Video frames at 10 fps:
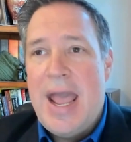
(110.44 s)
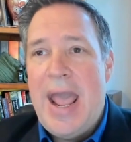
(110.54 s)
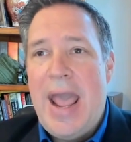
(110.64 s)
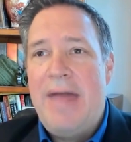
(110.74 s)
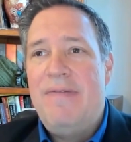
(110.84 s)

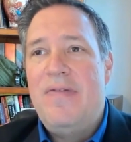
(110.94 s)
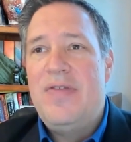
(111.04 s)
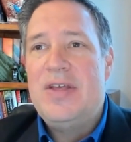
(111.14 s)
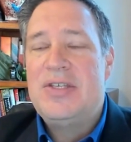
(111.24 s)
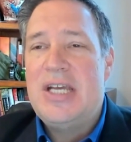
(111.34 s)
and
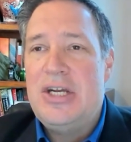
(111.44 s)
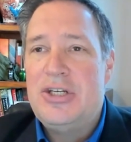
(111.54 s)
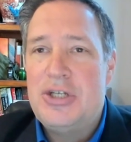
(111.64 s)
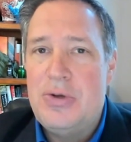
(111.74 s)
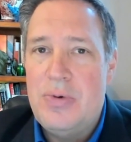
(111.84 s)
this
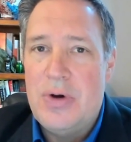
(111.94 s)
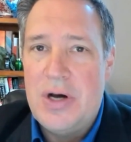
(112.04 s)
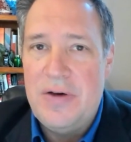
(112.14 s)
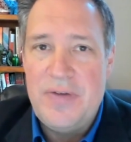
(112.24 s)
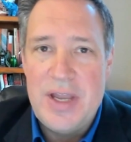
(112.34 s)
issue
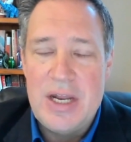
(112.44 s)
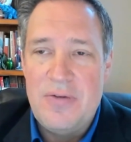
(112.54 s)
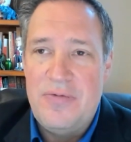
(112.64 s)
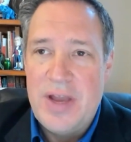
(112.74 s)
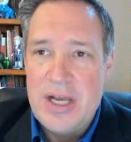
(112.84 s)
of
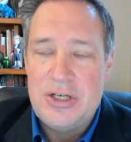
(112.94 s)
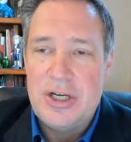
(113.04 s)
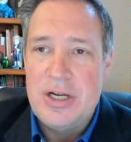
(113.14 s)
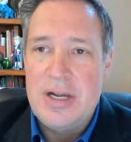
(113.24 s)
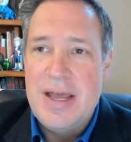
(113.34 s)

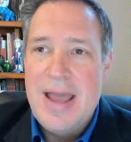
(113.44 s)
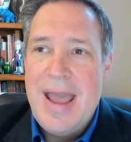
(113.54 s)
innovation